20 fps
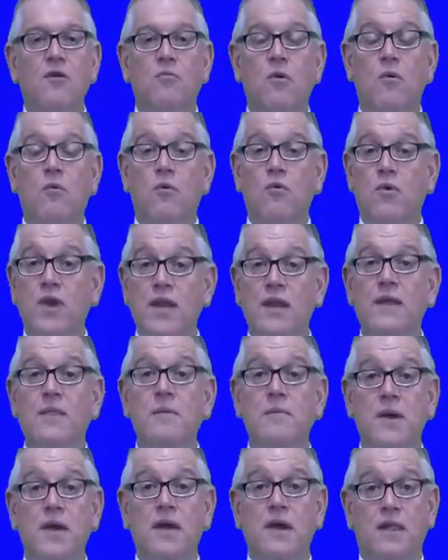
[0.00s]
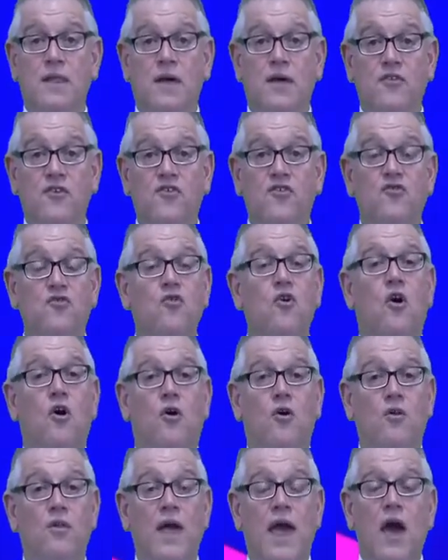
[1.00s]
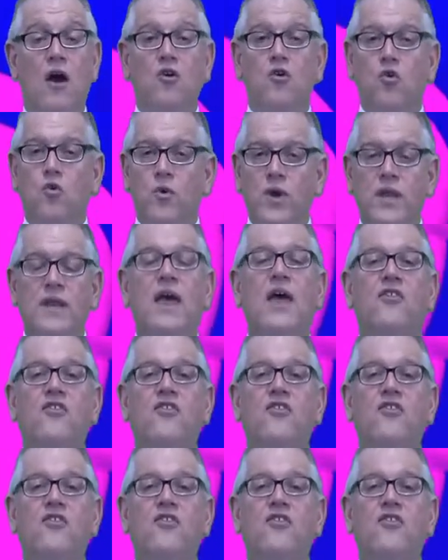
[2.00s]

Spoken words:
when we'll read in the Megillah, the scroll, how Queen